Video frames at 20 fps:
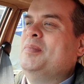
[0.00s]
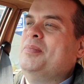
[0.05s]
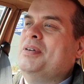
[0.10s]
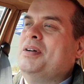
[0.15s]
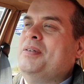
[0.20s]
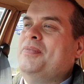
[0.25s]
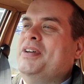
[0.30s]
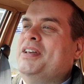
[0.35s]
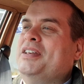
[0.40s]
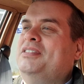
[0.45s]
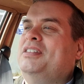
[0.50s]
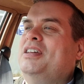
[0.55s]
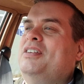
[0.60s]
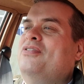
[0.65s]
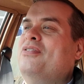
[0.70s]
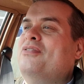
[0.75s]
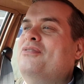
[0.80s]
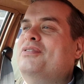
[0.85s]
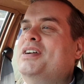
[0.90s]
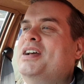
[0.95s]
but there's
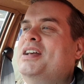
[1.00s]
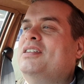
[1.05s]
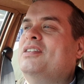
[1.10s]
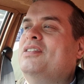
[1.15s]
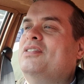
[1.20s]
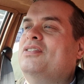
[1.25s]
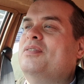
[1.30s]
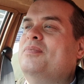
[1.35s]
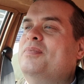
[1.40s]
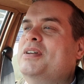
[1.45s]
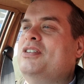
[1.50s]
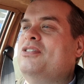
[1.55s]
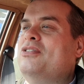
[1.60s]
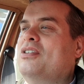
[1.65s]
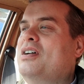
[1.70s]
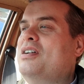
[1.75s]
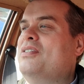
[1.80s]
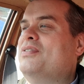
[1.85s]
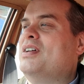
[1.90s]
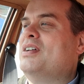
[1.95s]
different reasons for me
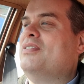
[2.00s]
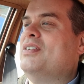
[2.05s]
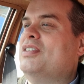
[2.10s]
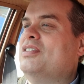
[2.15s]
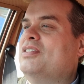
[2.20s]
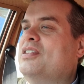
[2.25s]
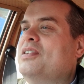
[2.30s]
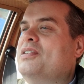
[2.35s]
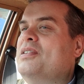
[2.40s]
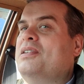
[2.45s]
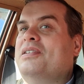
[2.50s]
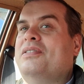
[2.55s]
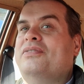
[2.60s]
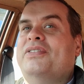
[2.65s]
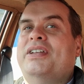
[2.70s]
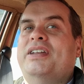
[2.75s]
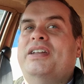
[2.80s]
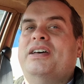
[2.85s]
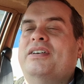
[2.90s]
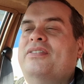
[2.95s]
driving this car
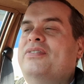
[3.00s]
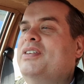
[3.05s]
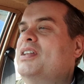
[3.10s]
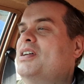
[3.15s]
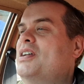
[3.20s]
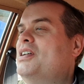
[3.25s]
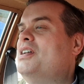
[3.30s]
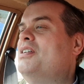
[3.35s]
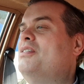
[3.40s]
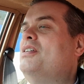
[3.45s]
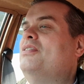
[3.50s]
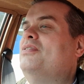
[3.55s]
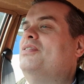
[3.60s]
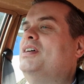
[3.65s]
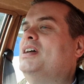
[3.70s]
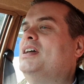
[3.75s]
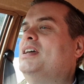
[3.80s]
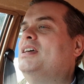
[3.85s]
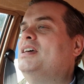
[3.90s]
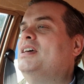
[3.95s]
than, uh, than her, I
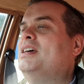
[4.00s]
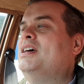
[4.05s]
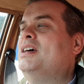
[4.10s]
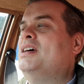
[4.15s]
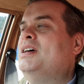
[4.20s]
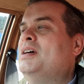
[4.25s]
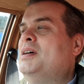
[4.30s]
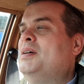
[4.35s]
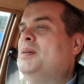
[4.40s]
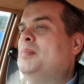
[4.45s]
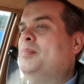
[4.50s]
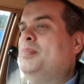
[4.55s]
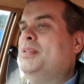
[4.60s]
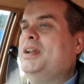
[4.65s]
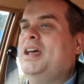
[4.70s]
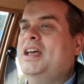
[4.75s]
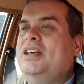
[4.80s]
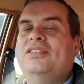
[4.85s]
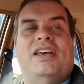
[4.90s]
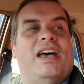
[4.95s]
think.
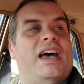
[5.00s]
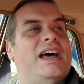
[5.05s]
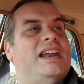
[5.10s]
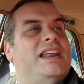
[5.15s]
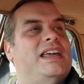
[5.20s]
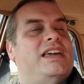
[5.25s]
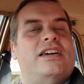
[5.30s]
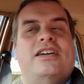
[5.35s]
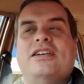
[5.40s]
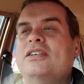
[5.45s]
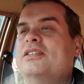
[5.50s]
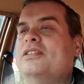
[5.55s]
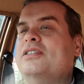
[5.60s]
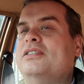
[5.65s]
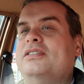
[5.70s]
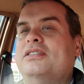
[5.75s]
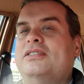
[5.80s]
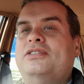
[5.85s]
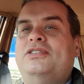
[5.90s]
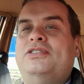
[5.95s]
But is it any
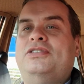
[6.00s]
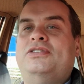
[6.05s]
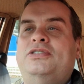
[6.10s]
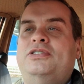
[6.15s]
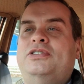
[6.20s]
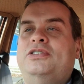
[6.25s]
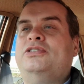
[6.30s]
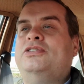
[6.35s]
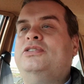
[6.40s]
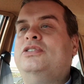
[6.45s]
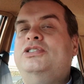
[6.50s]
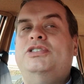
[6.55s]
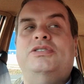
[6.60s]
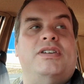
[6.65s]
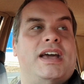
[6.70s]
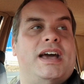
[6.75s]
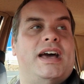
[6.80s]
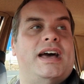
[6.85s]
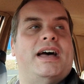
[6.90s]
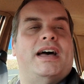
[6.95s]
good? Should you
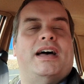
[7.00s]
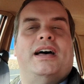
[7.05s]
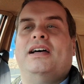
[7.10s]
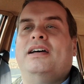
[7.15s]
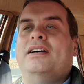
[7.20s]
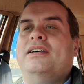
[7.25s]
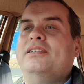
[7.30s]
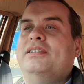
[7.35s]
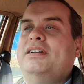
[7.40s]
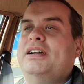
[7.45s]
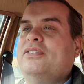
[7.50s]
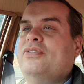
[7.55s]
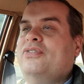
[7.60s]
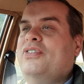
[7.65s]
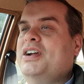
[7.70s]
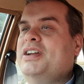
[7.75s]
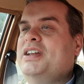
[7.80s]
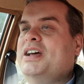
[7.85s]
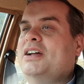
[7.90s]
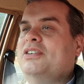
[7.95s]
care? Let's
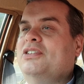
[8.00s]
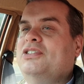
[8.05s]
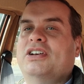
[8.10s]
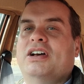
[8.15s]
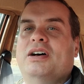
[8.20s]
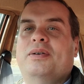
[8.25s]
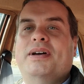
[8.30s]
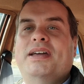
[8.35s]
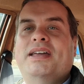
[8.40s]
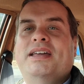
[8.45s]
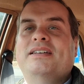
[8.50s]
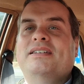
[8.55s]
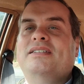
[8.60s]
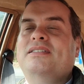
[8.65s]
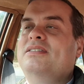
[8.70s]
find out, shall we?